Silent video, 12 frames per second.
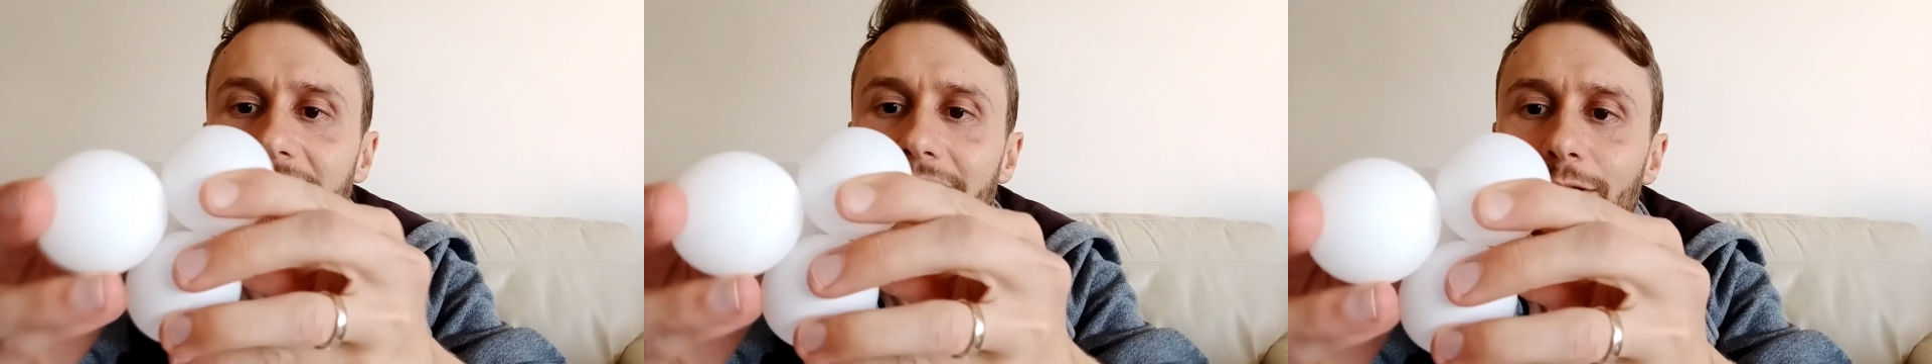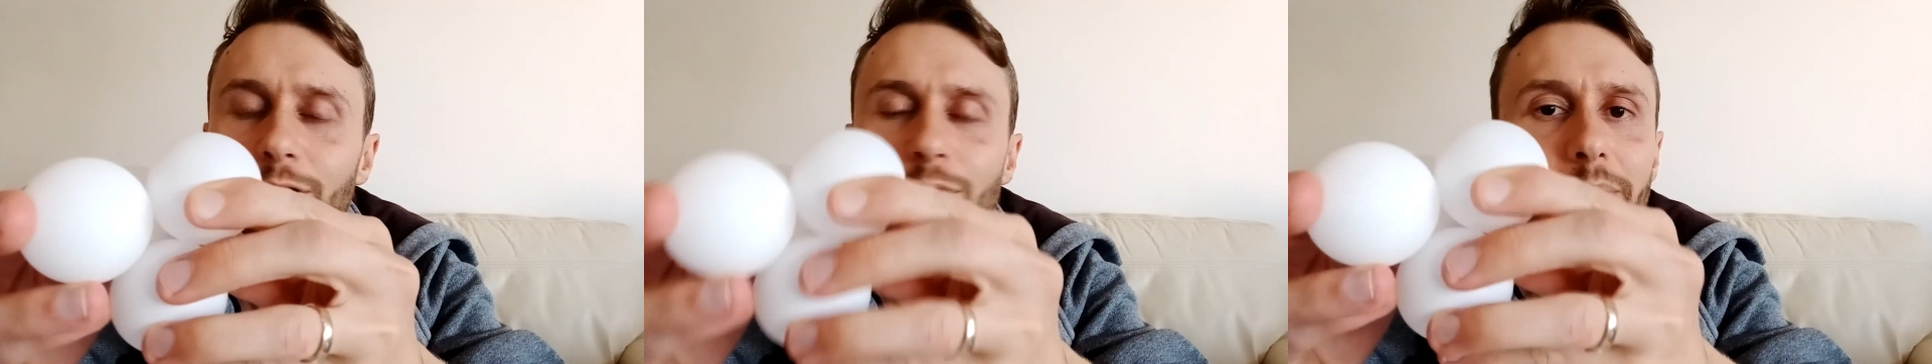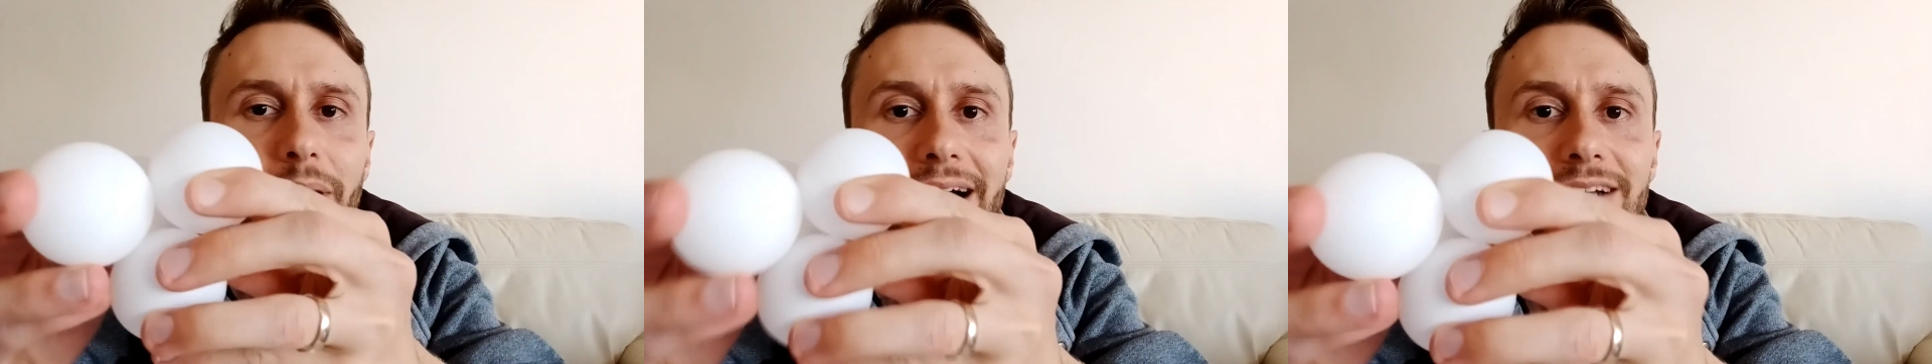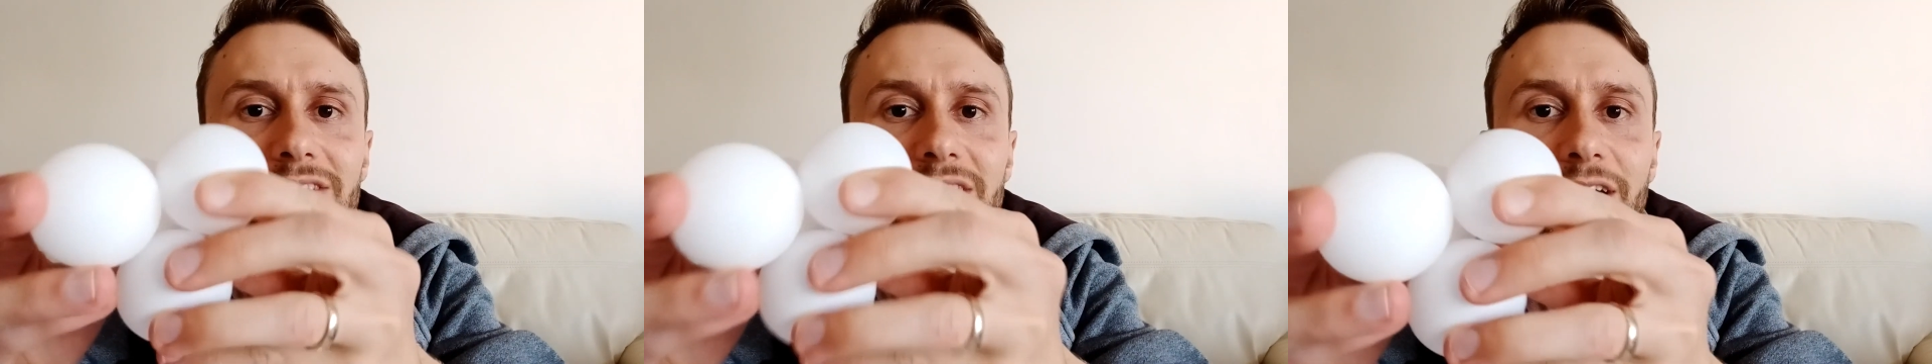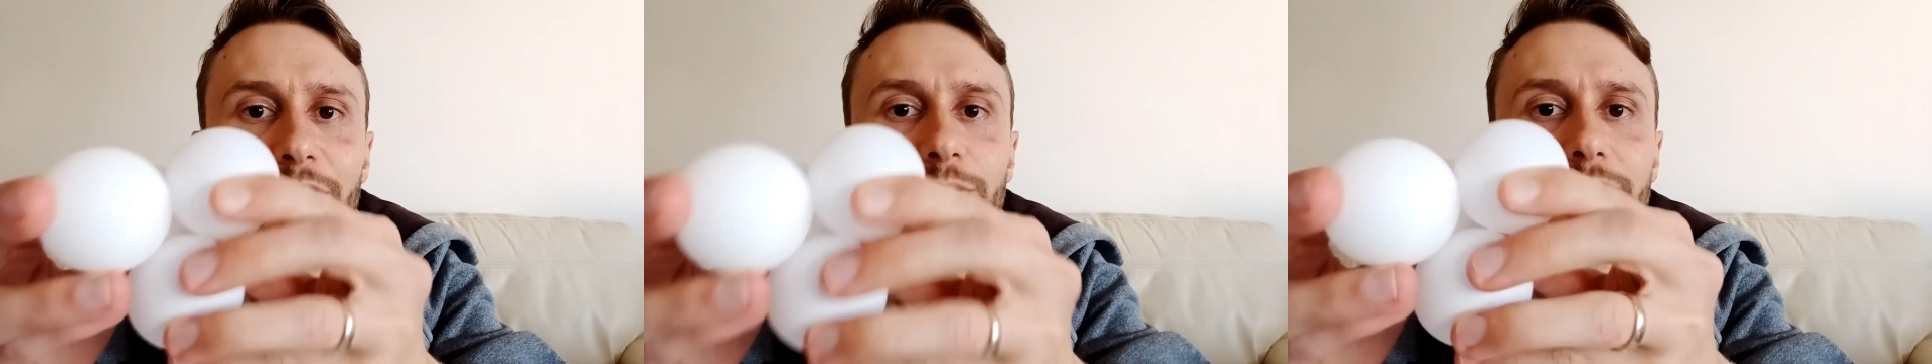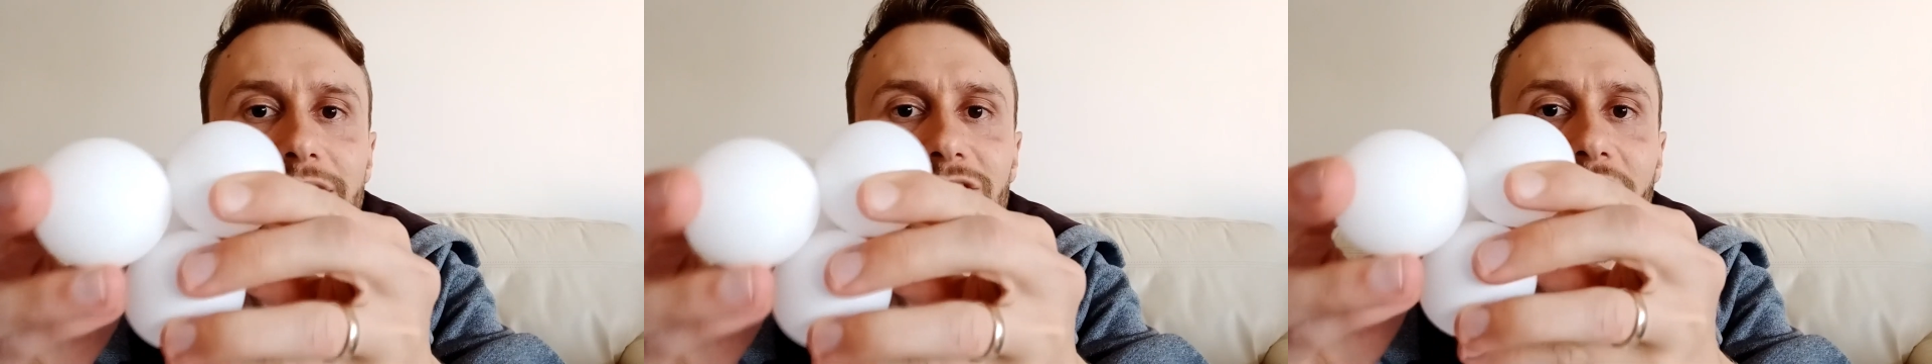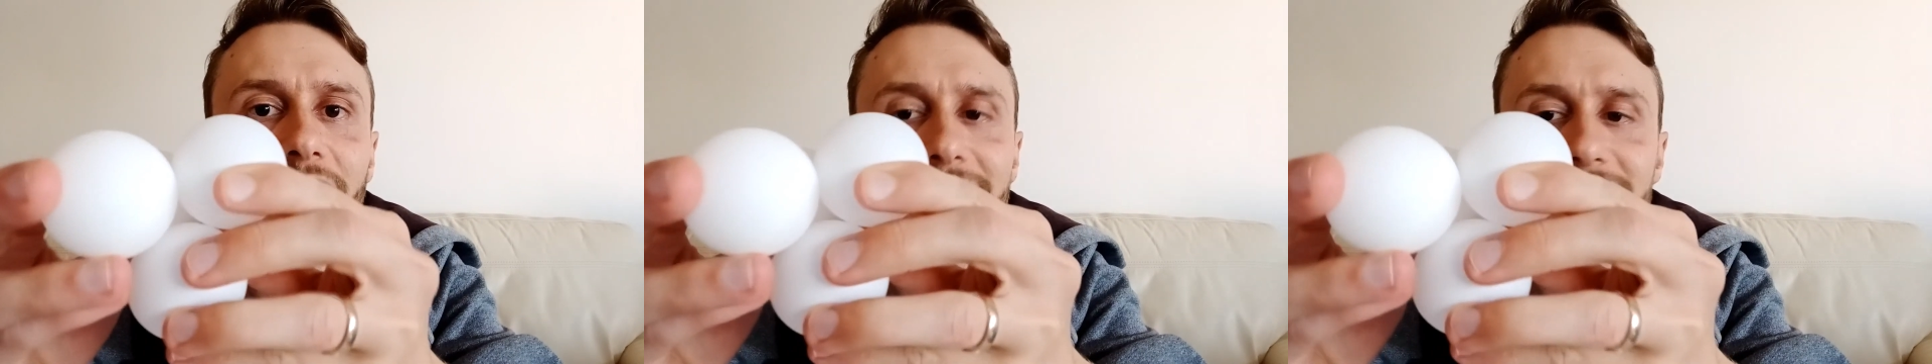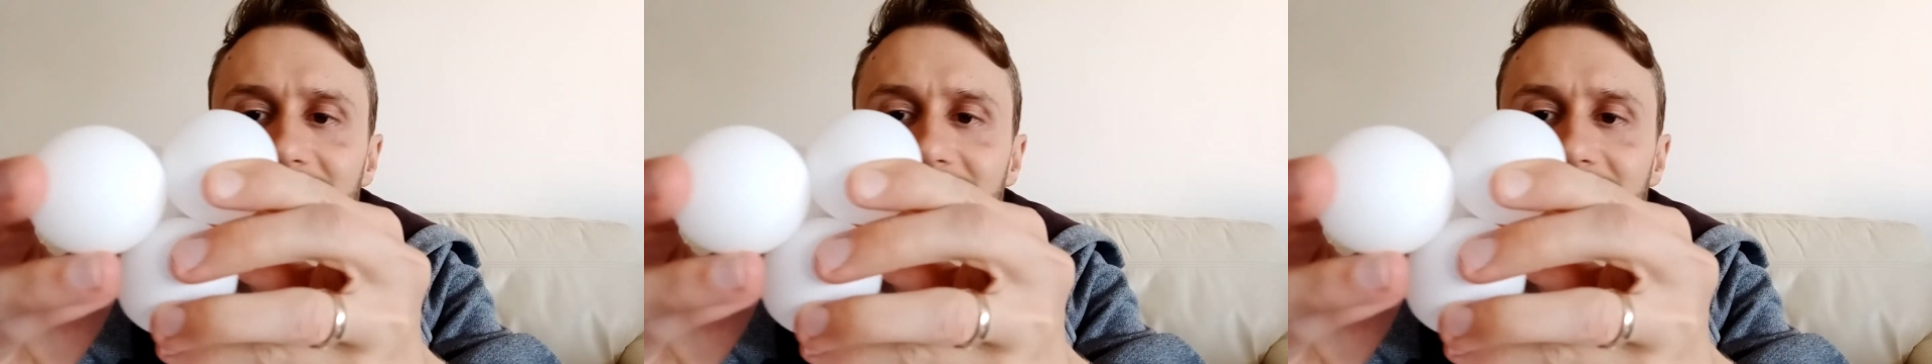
and they're all packed really tight